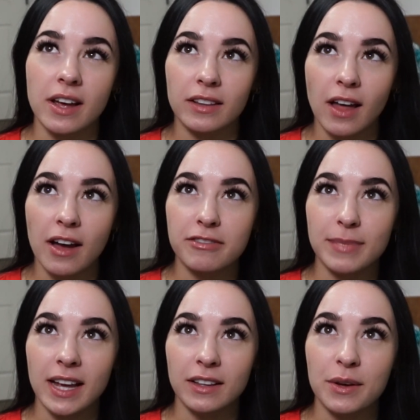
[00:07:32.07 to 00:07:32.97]
a lot of
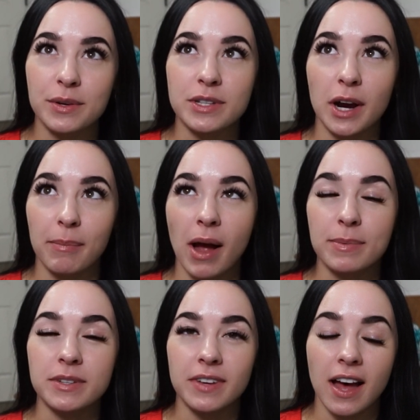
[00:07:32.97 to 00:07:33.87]
my clothes are
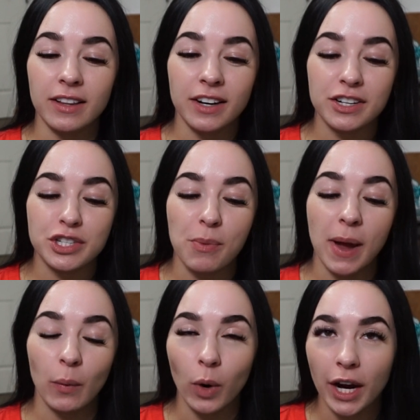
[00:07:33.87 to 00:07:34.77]
pops of color, so
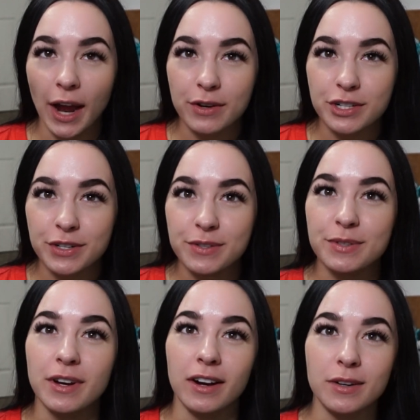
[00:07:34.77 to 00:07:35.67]
my workout
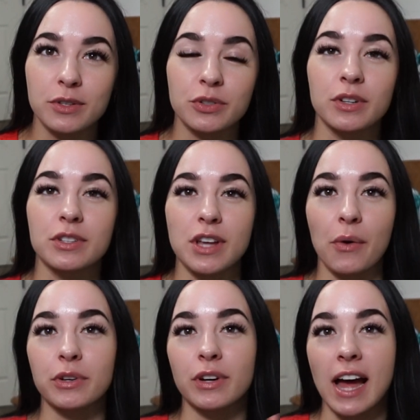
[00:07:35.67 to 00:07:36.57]
shoes are neutral.
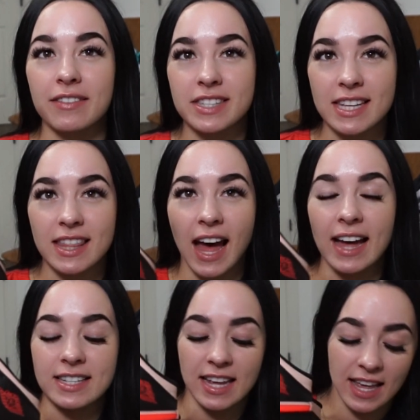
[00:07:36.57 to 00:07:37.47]
So you'll kind of see that.